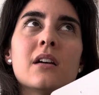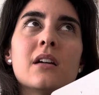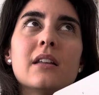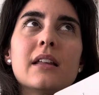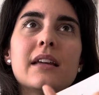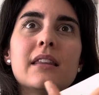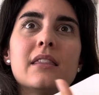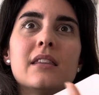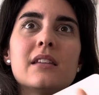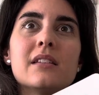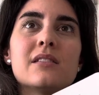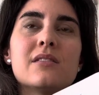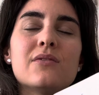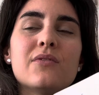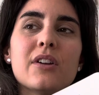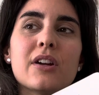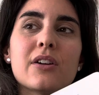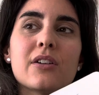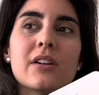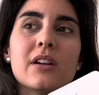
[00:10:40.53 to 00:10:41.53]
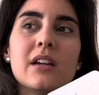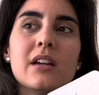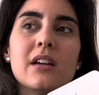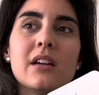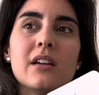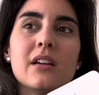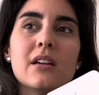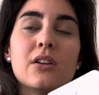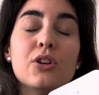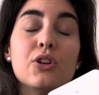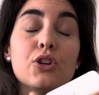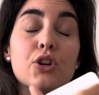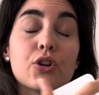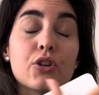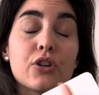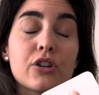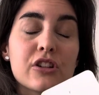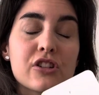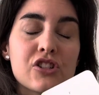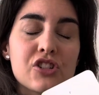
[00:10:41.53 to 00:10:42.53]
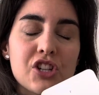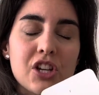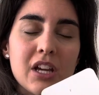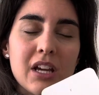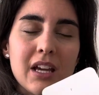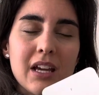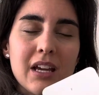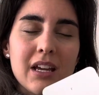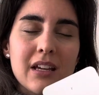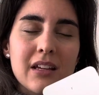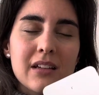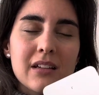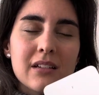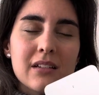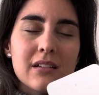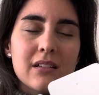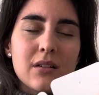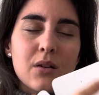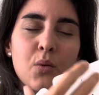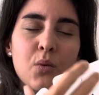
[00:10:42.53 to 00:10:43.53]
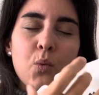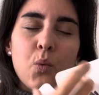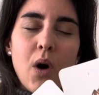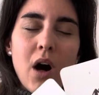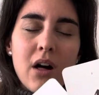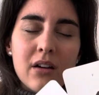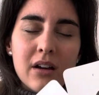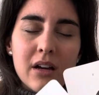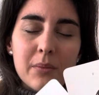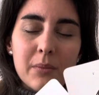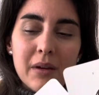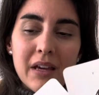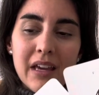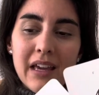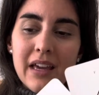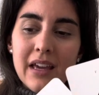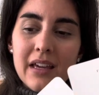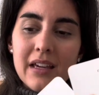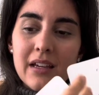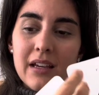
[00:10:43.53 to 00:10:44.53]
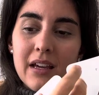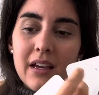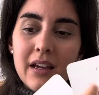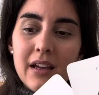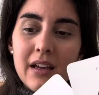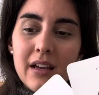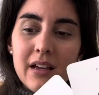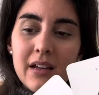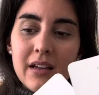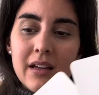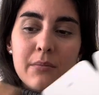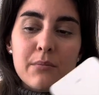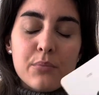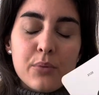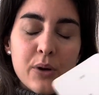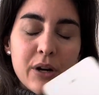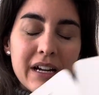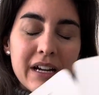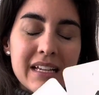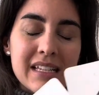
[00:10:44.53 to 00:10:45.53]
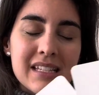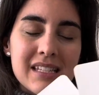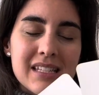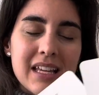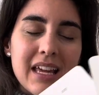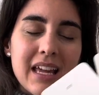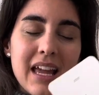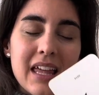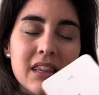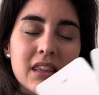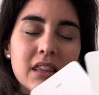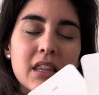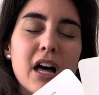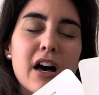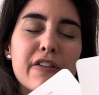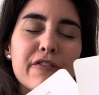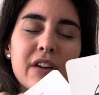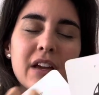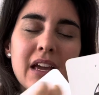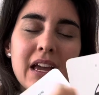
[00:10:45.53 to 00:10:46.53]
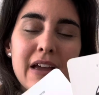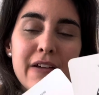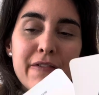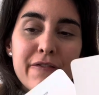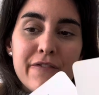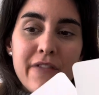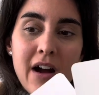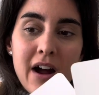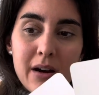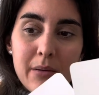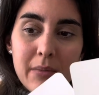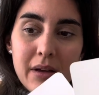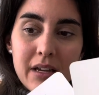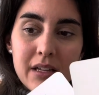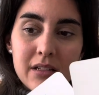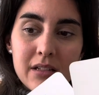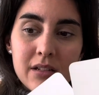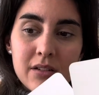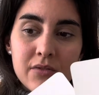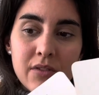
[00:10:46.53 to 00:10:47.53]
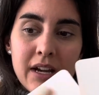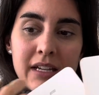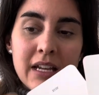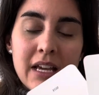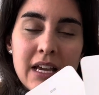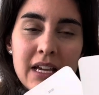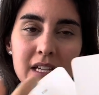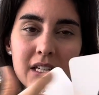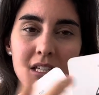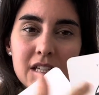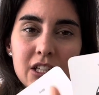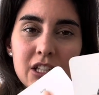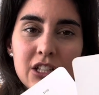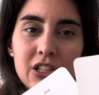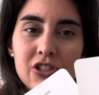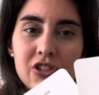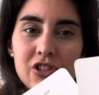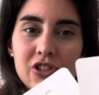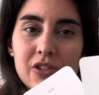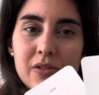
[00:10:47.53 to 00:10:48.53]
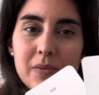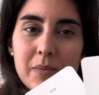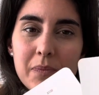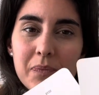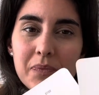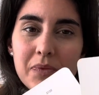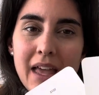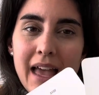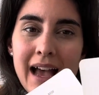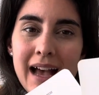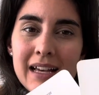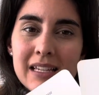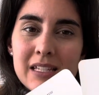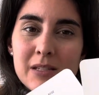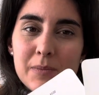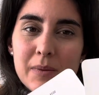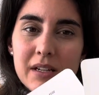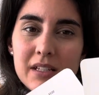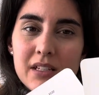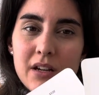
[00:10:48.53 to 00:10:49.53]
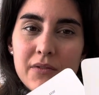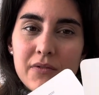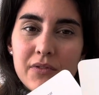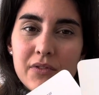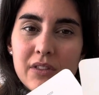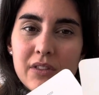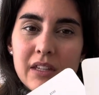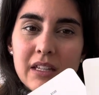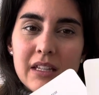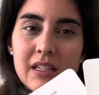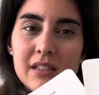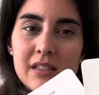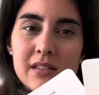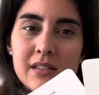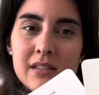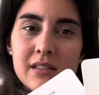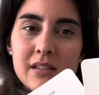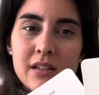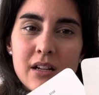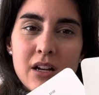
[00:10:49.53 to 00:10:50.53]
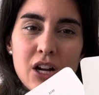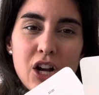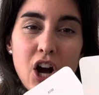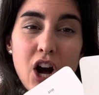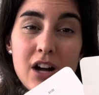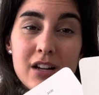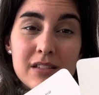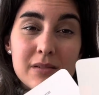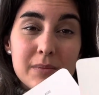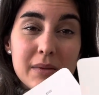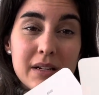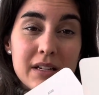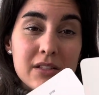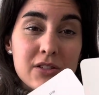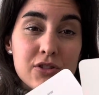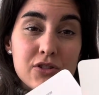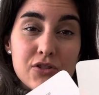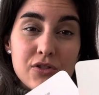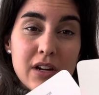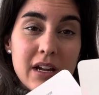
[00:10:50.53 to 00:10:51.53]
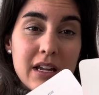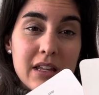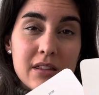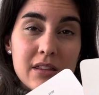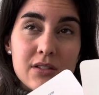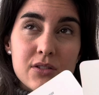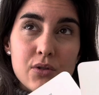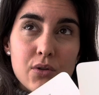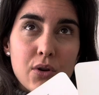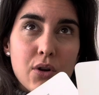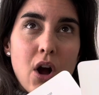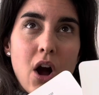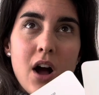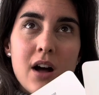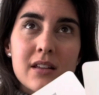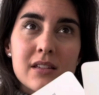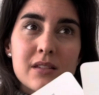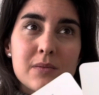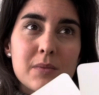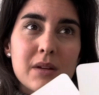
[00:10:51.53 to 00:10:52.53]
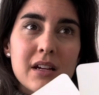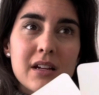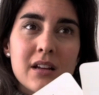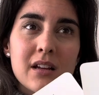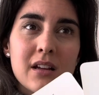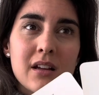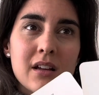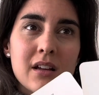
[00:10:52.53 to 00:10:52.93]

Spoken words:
like this very nourishing, welcoming, embracing, and loving environment, right? Each aspect of these cosmic strengths or cosmic